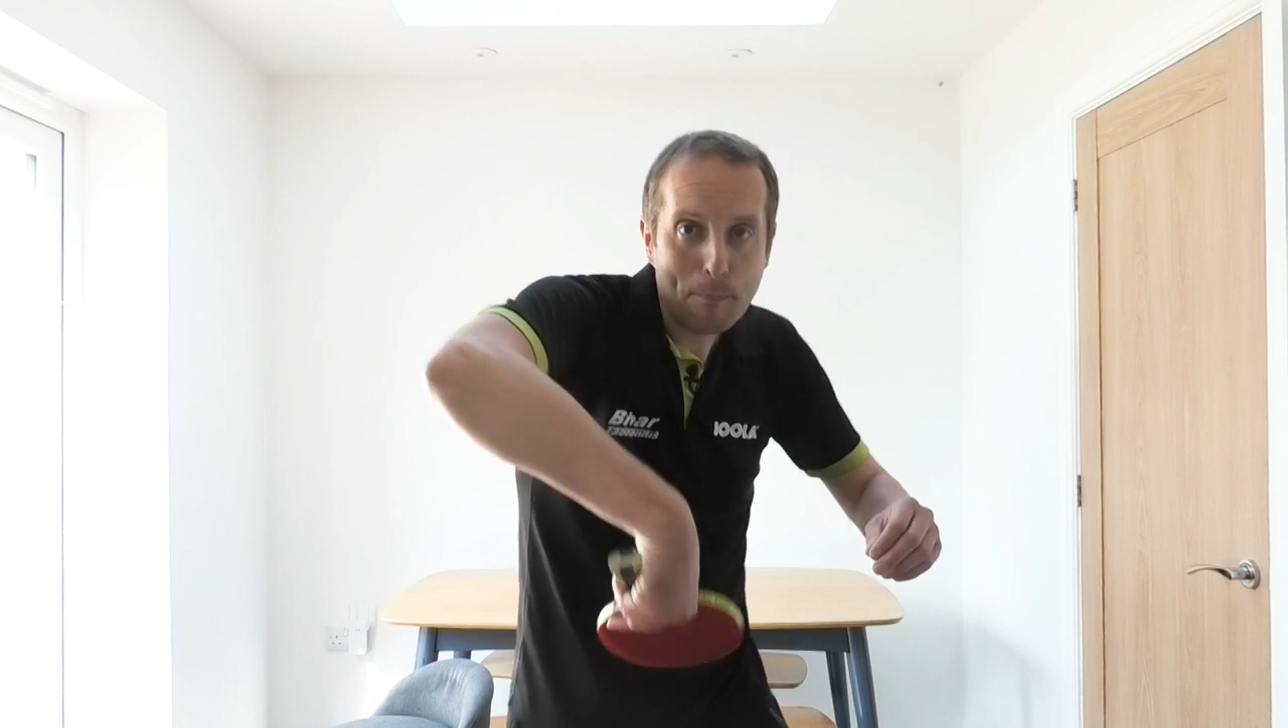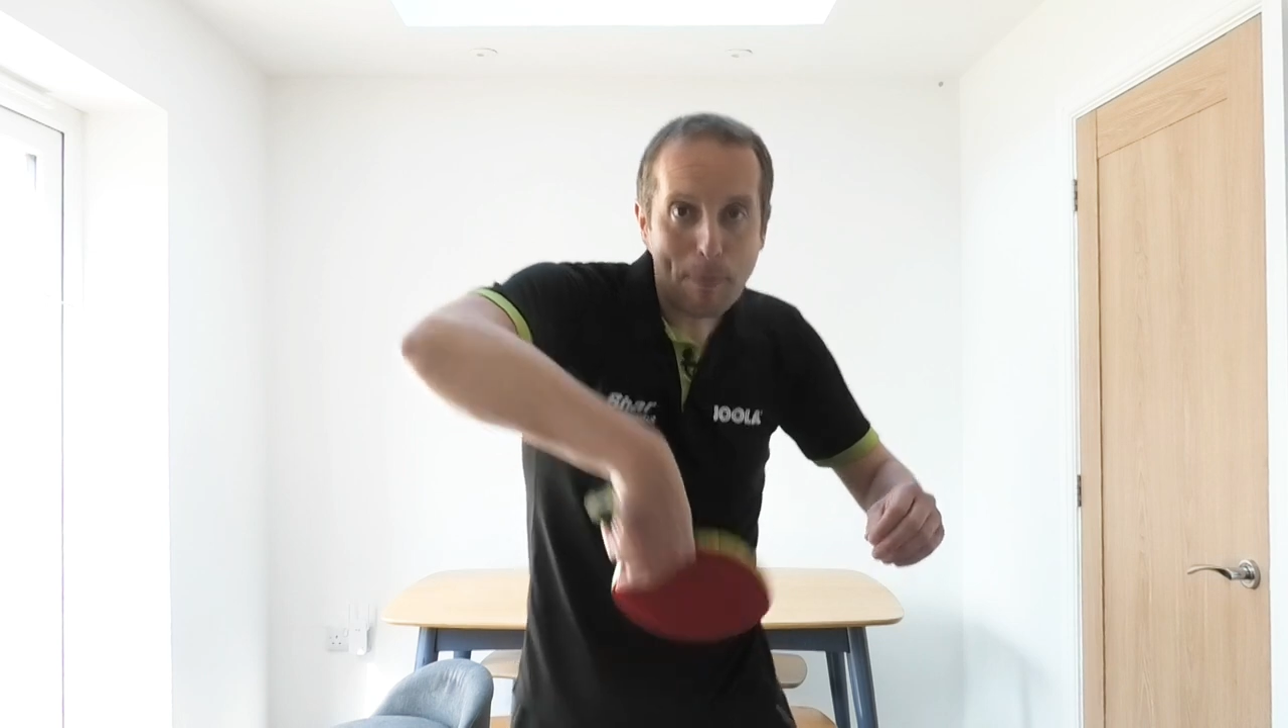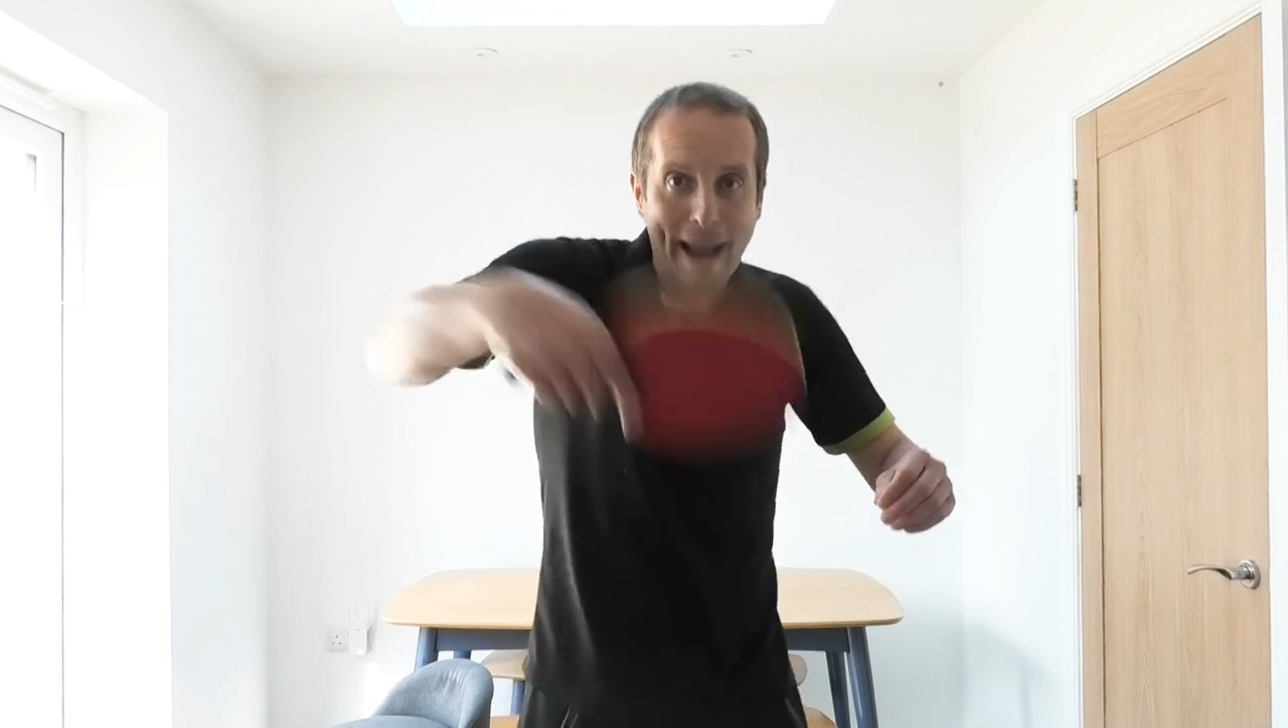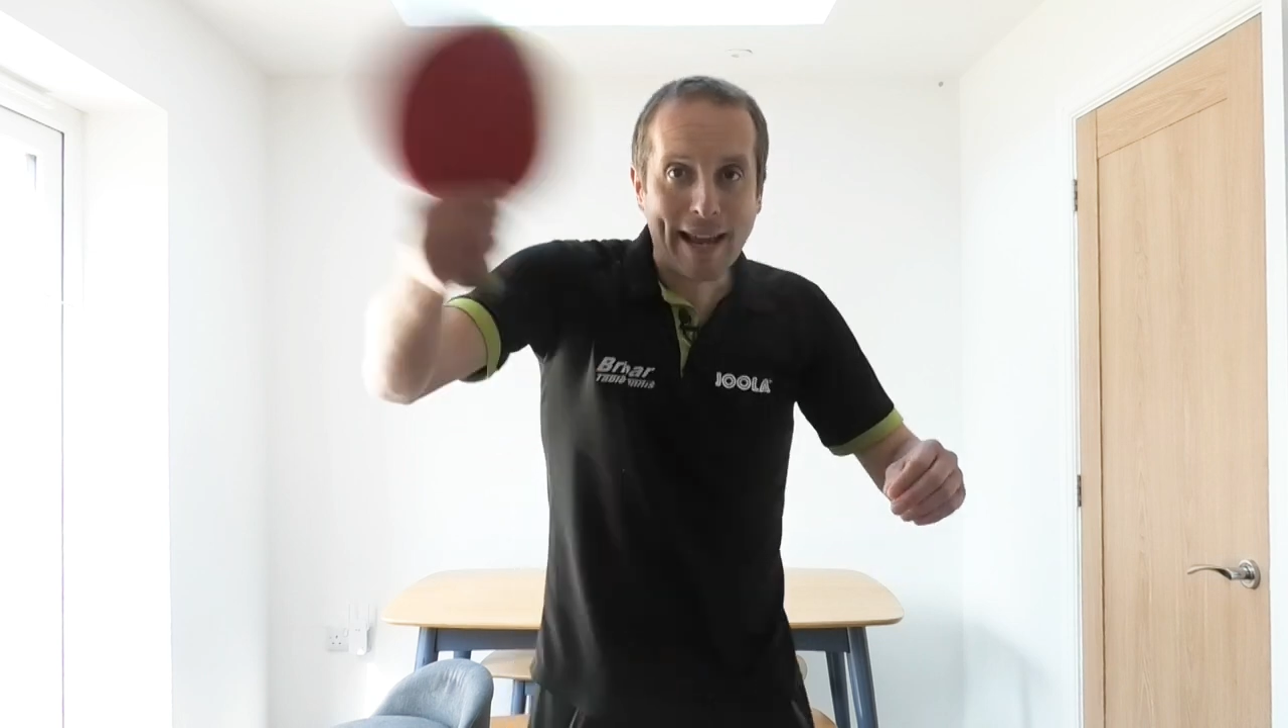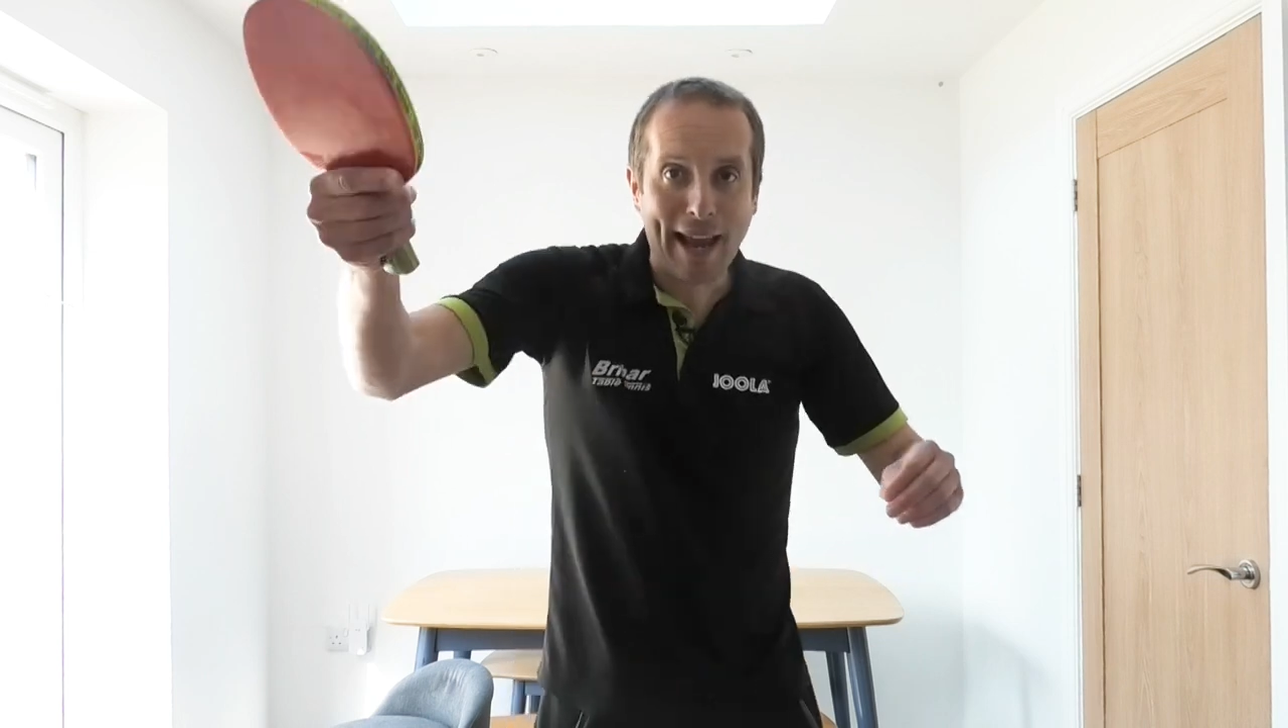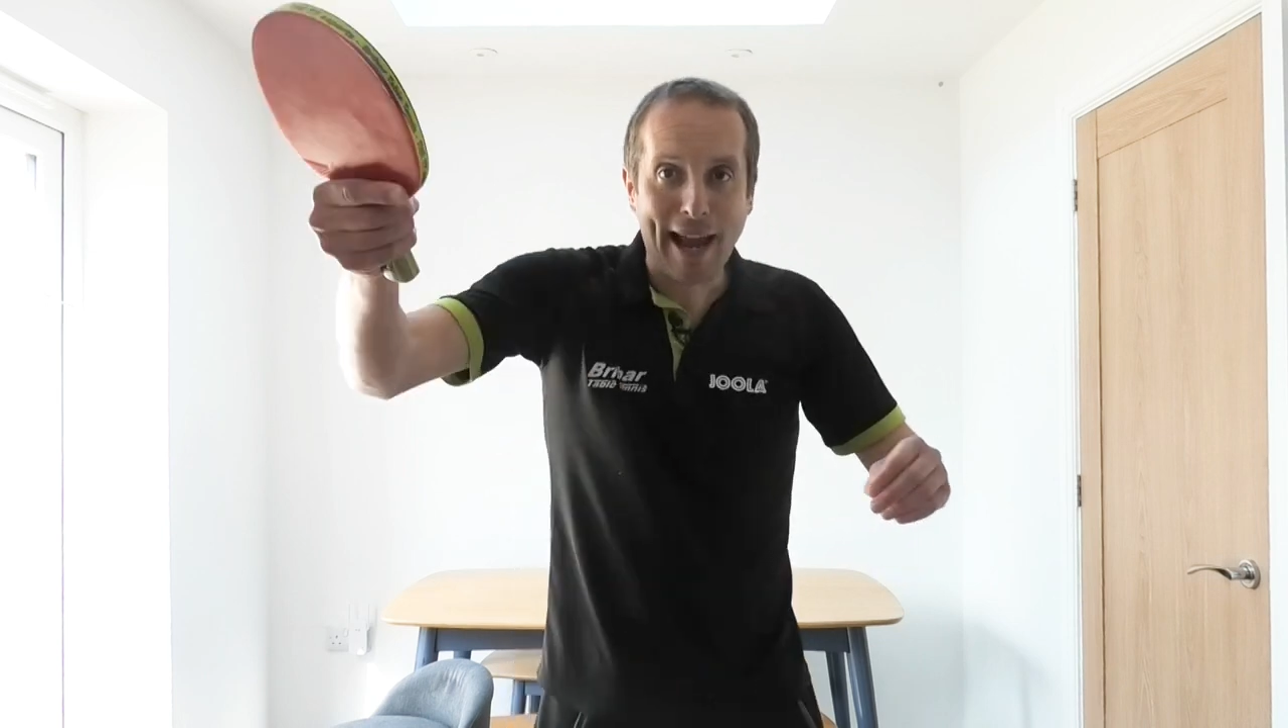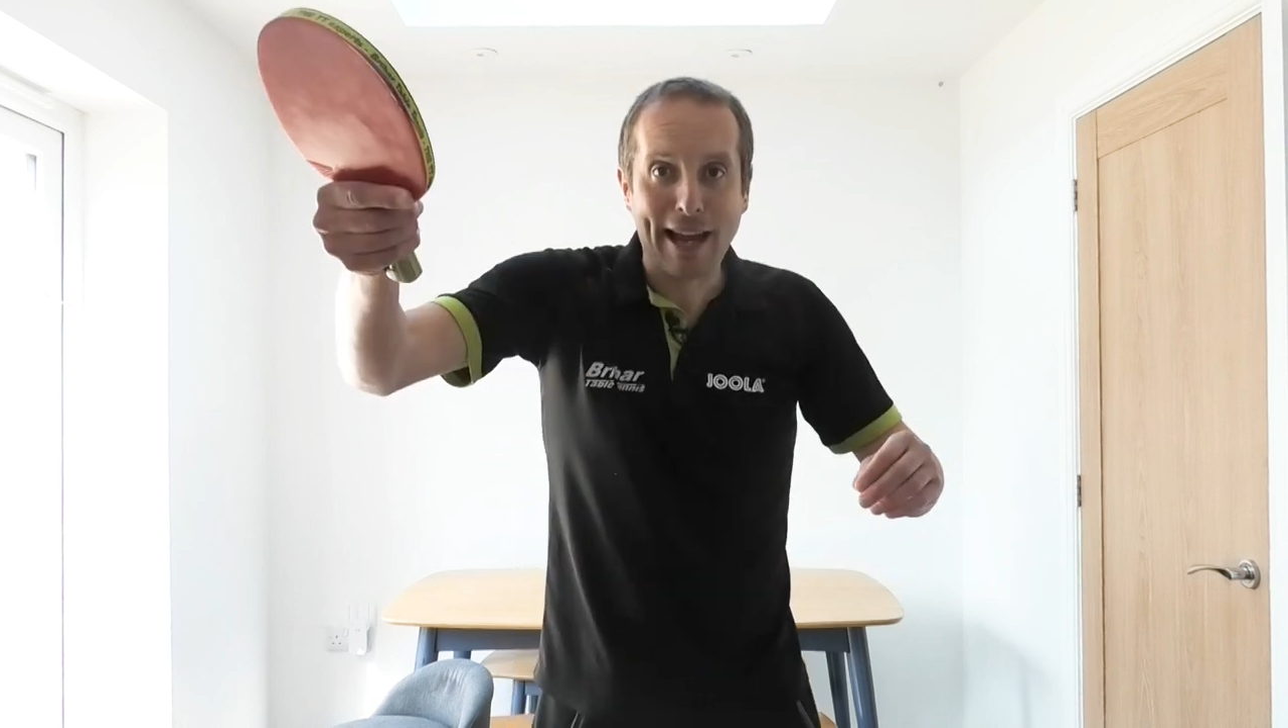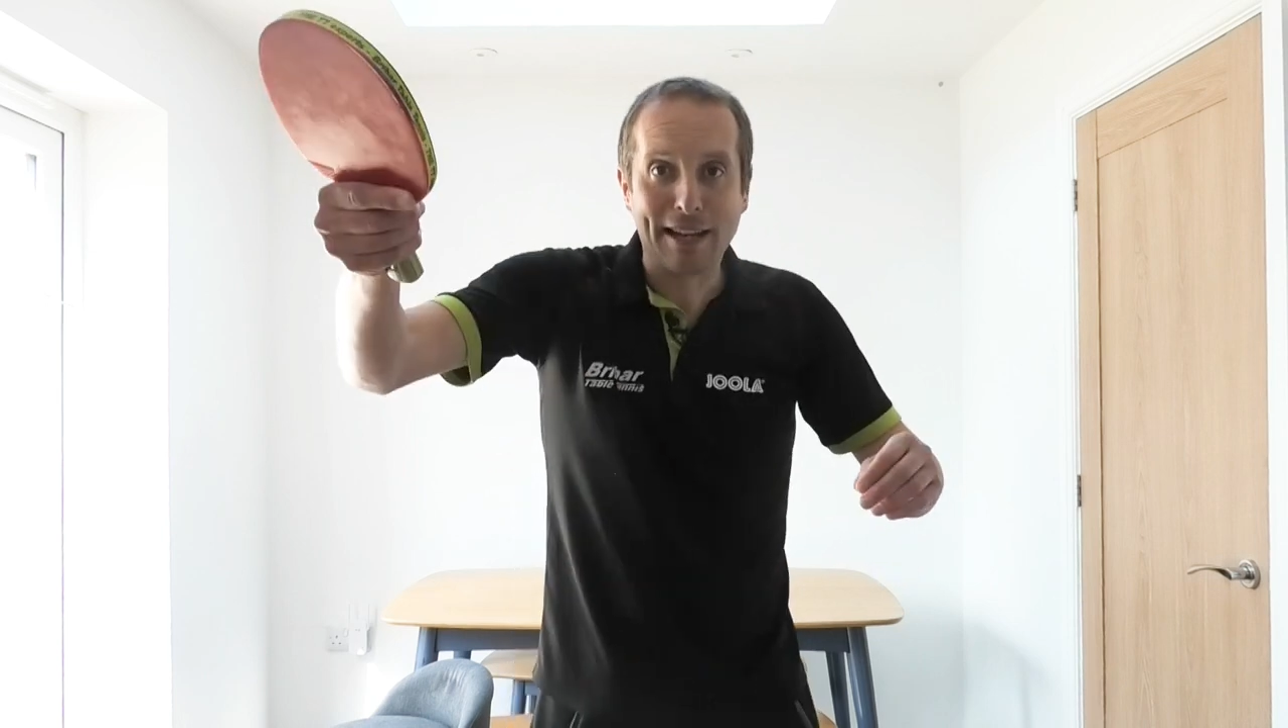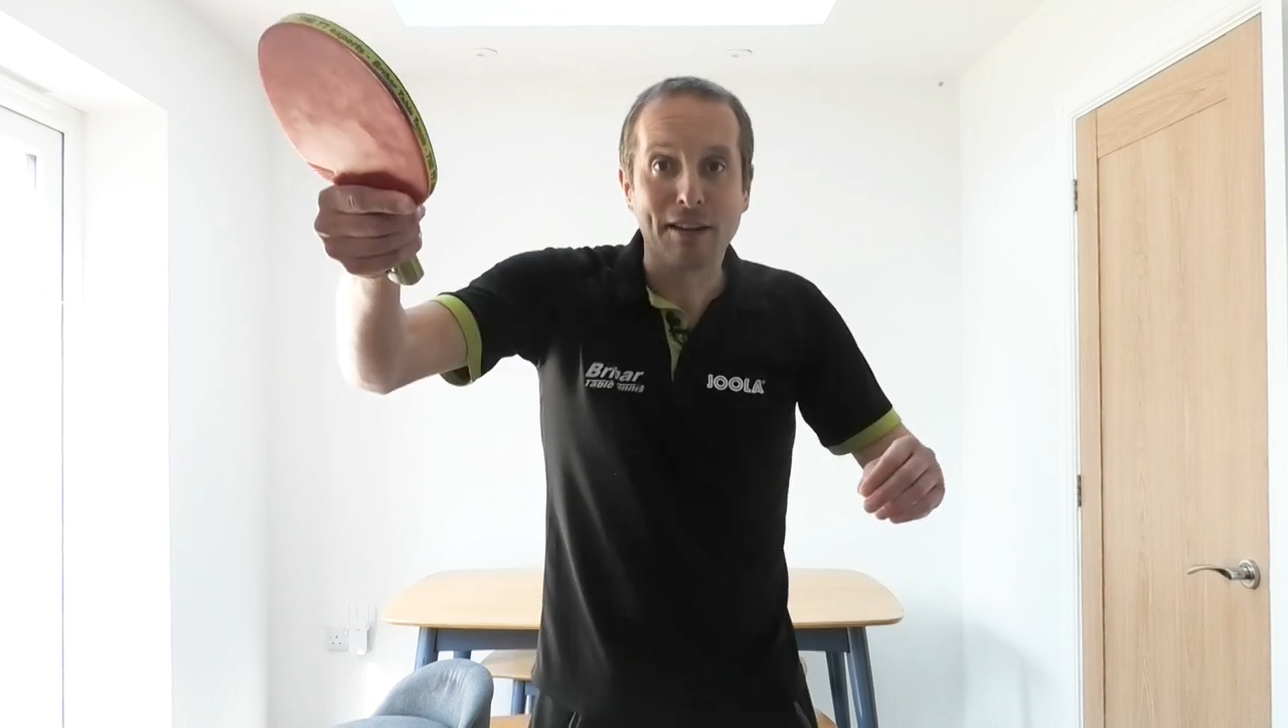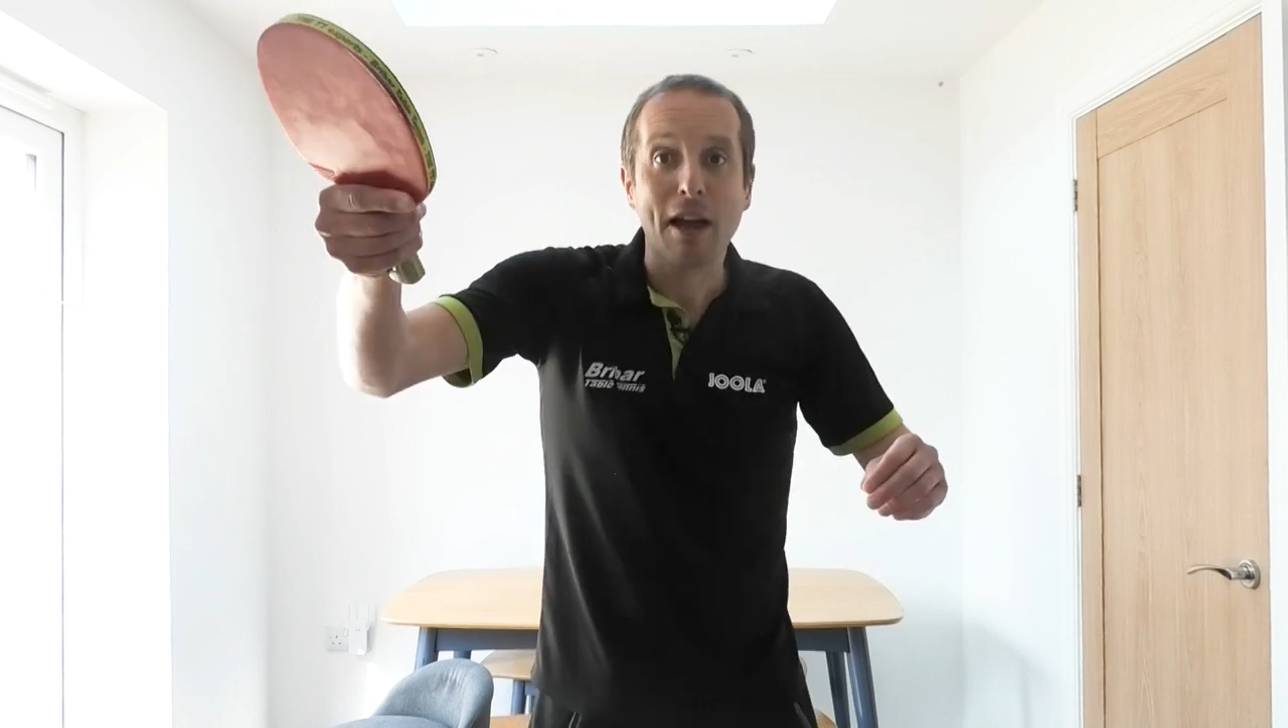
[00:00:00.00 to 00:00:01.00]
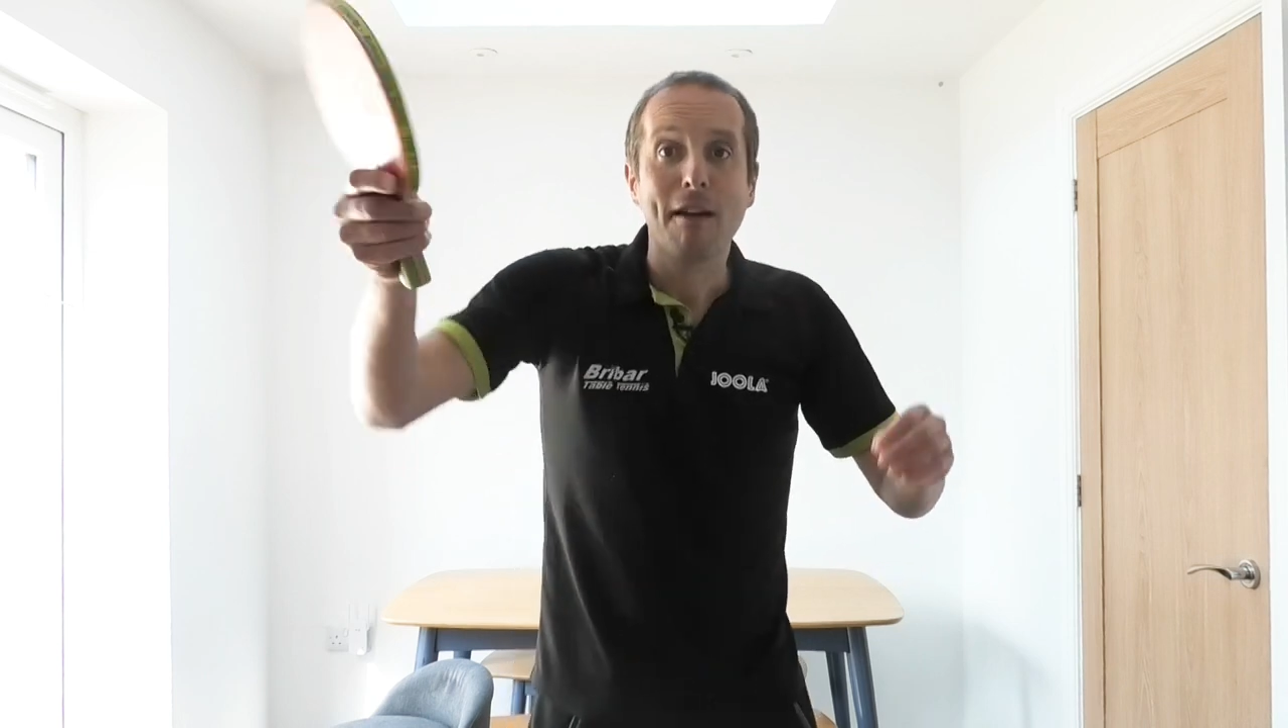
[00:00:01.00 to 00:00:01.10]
backhand